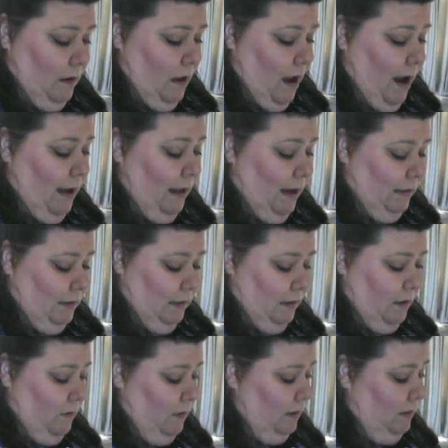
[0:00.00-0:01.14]
I like to
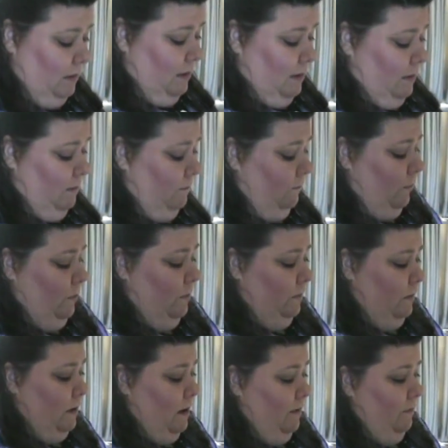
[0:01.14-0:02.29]
know that the
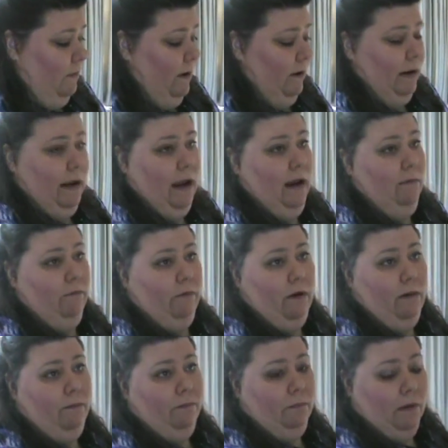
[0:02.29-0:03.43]
root of where it came
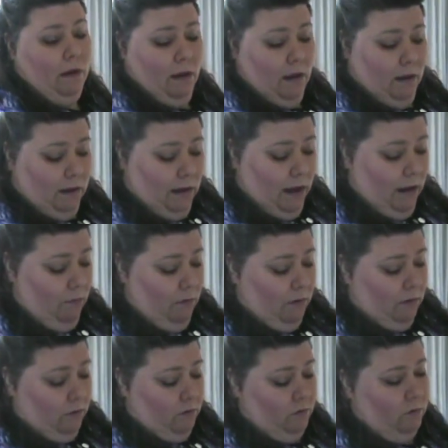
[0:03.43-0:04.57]

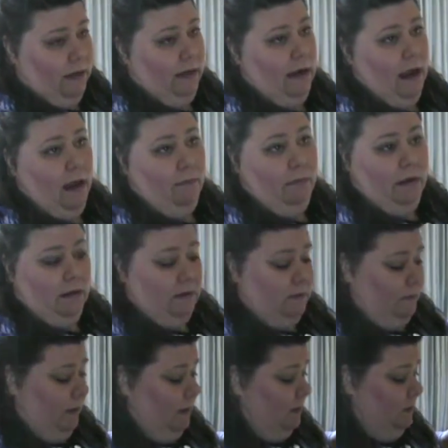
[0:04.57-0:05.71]
with joy and happiness,
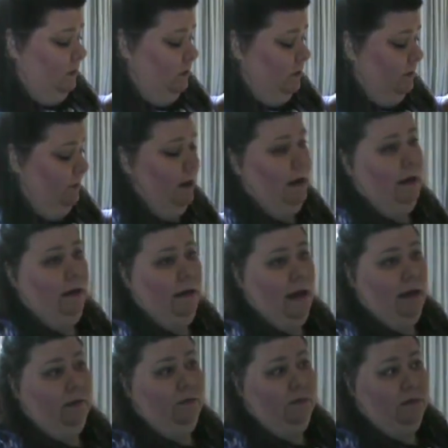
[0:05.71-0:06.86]
because you're spreading
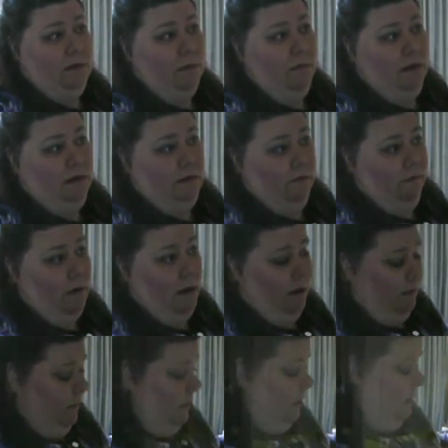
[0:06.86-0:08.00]
that through somebody's environment.